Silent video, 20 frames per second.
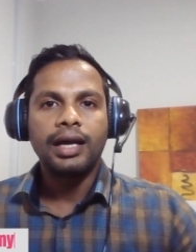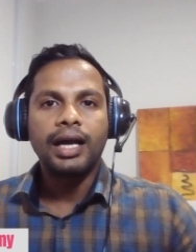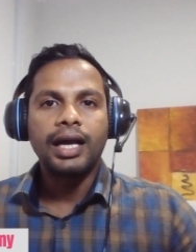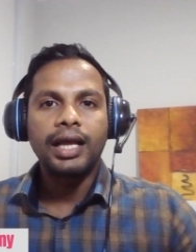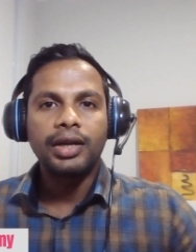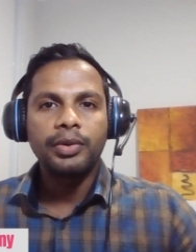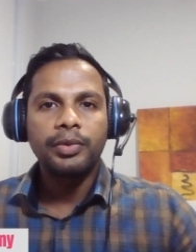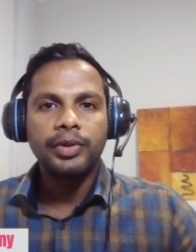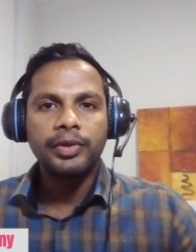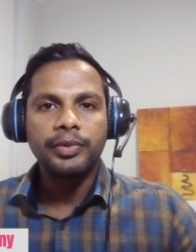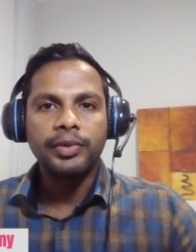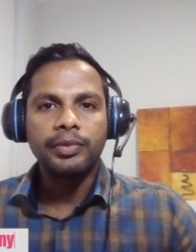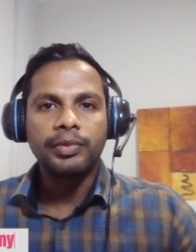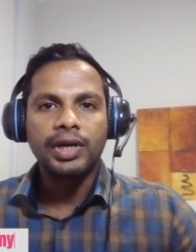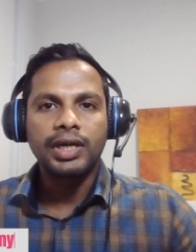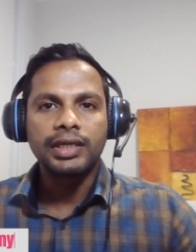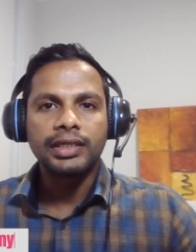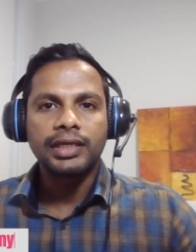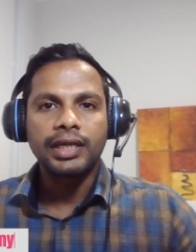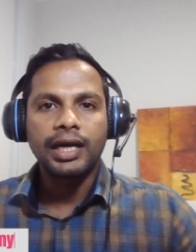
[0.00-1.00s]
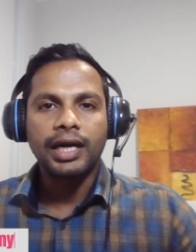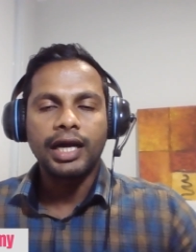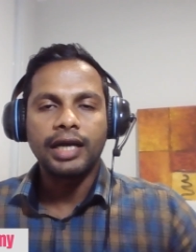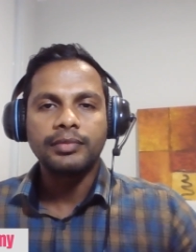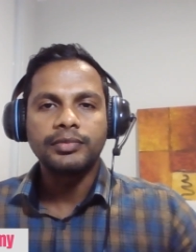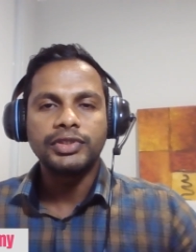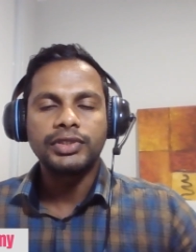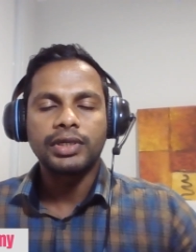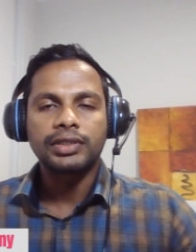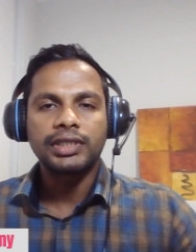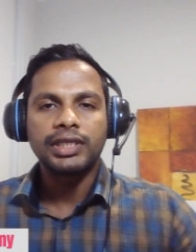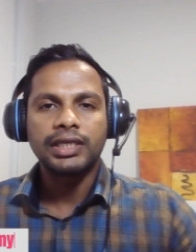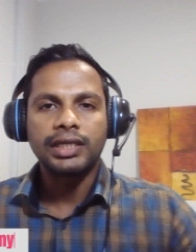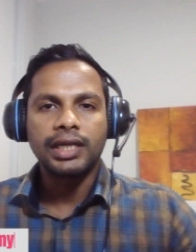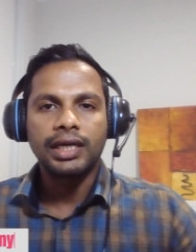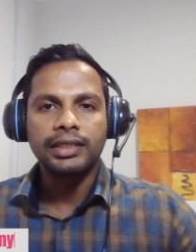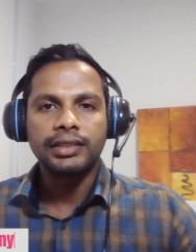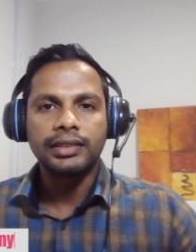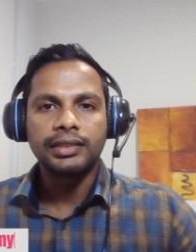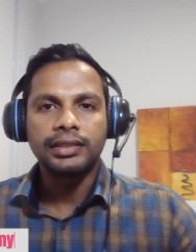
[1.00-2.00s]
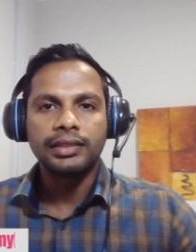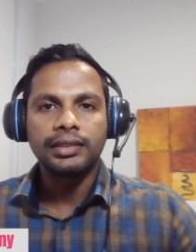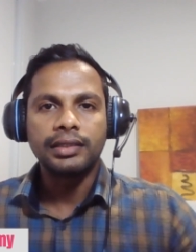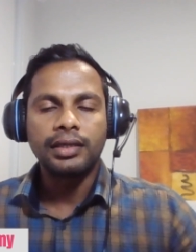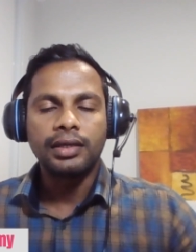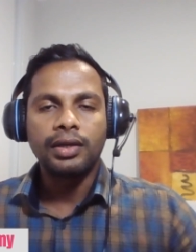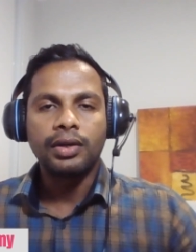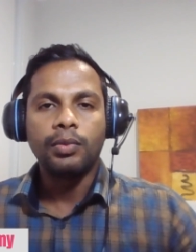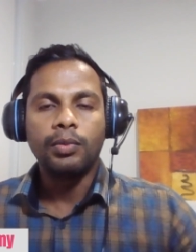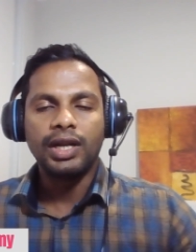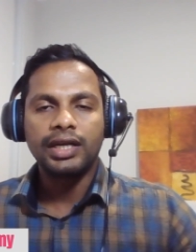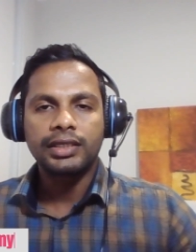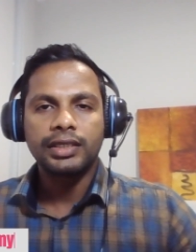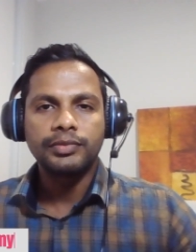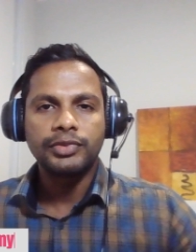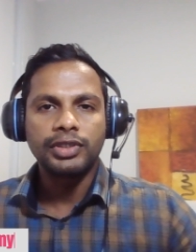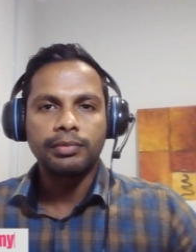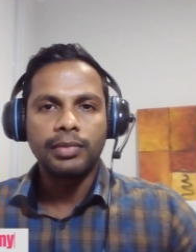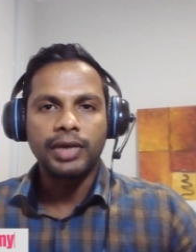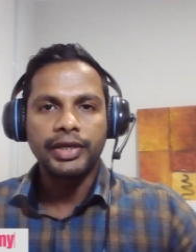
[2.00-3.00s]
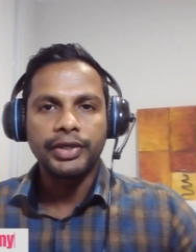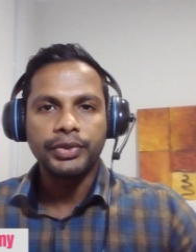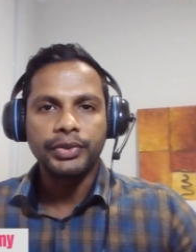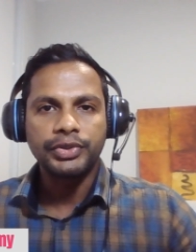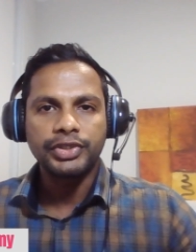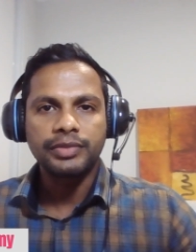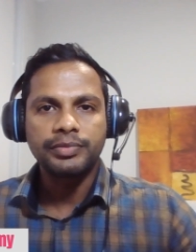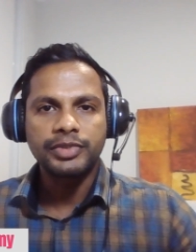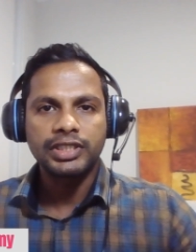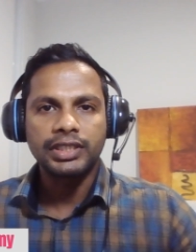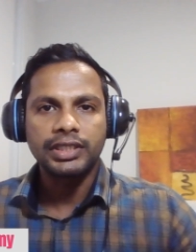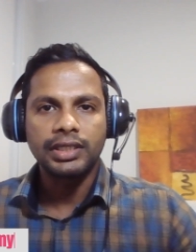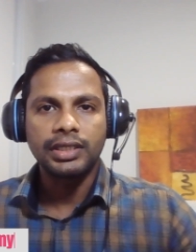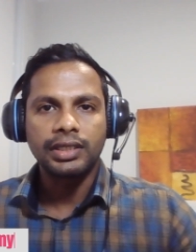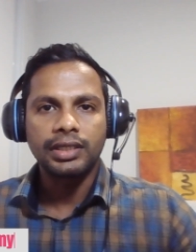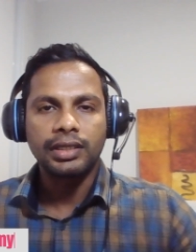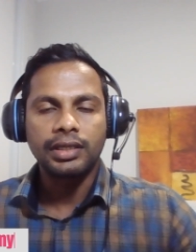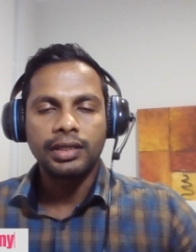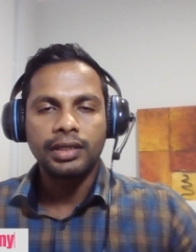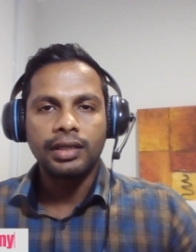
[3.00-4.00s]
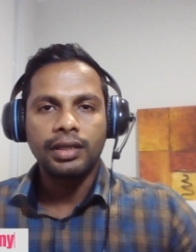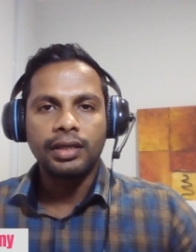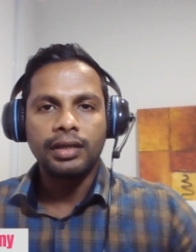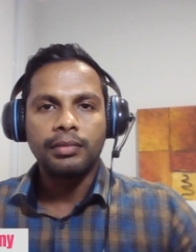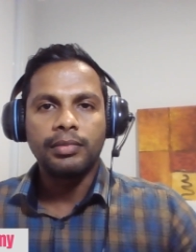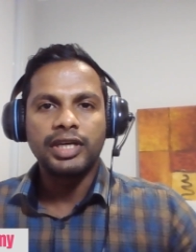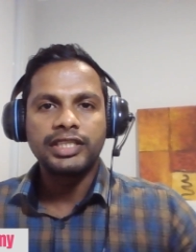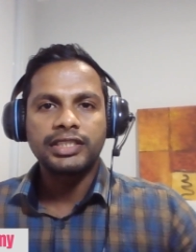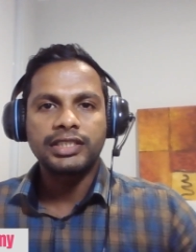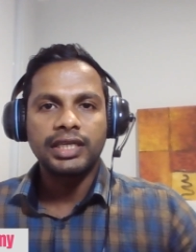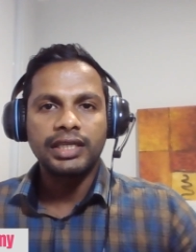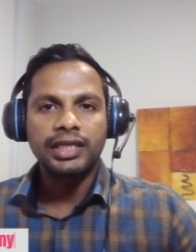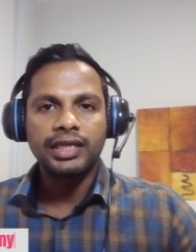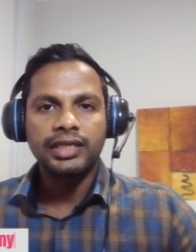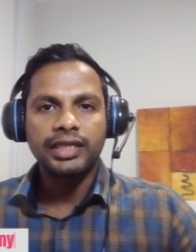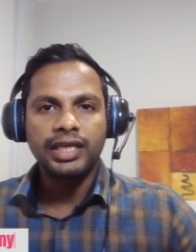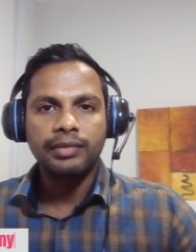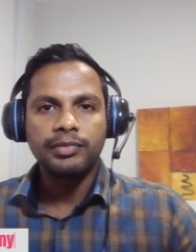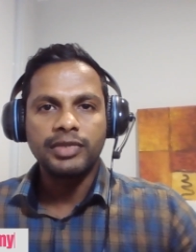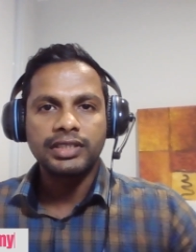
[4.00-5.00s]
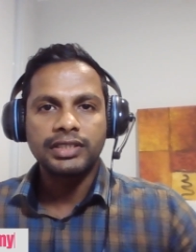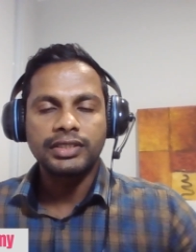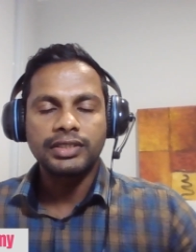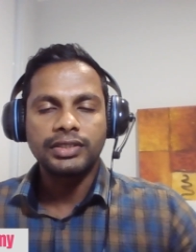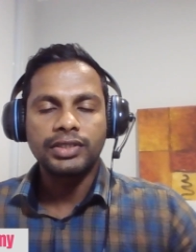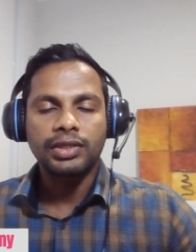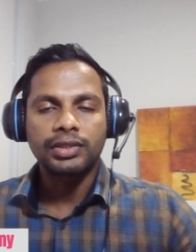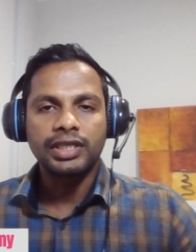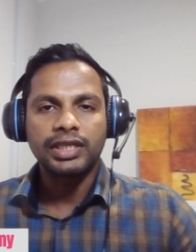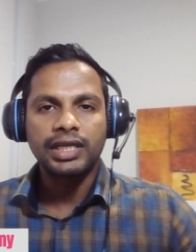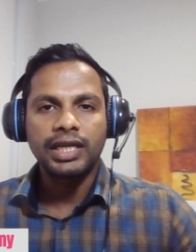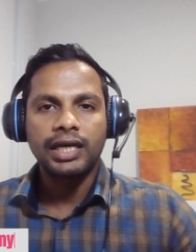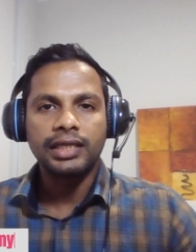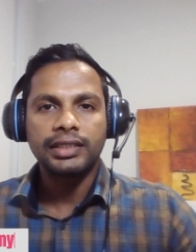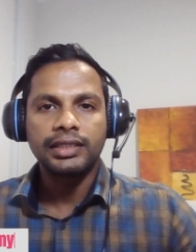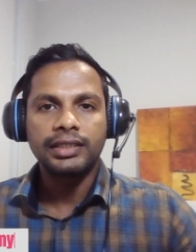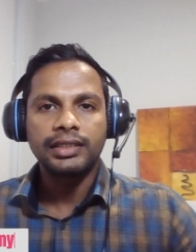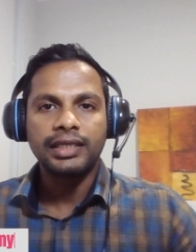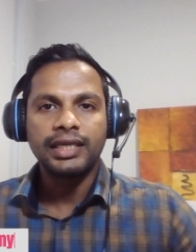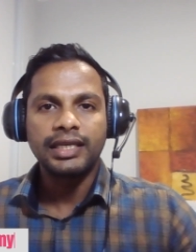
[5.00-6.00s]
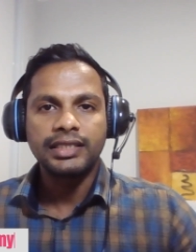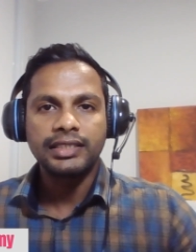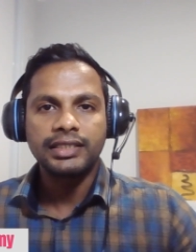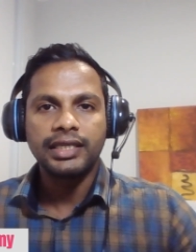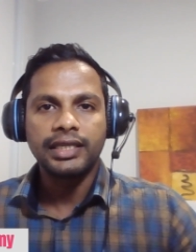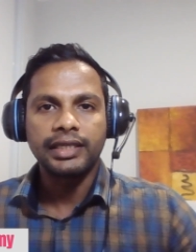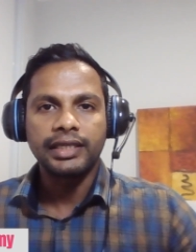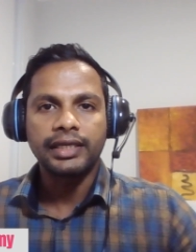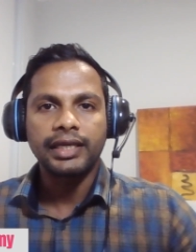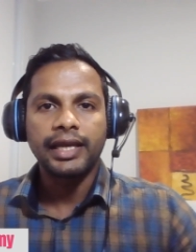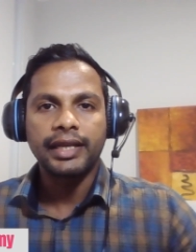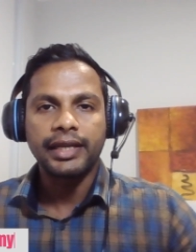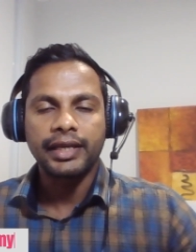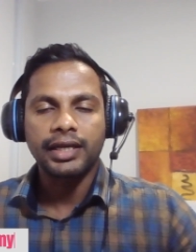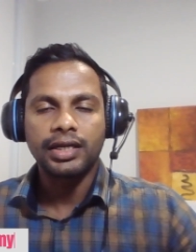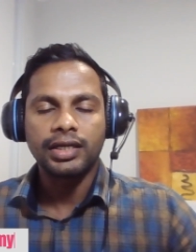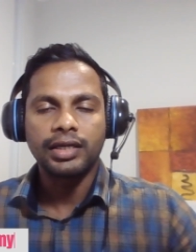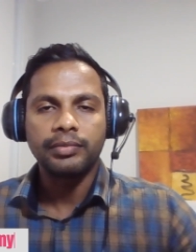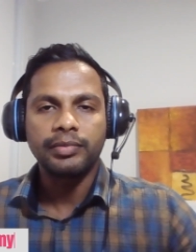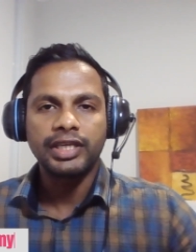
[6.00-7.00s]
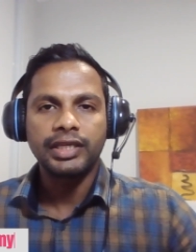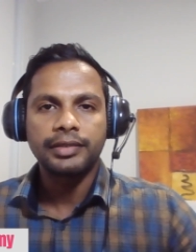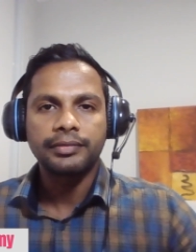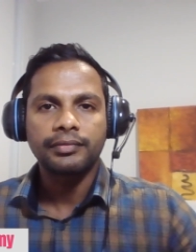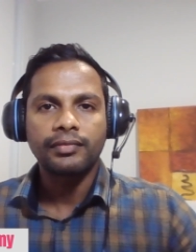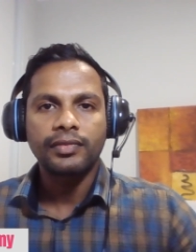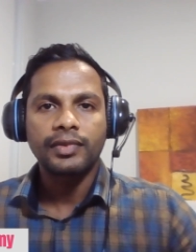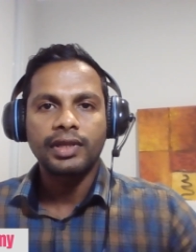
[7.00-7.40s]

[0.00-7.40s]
Hello everyone, I'm Dr. Nathan. Welcome to my YouTube channel. My channel name is Dr. Nathan Engineering and Economy.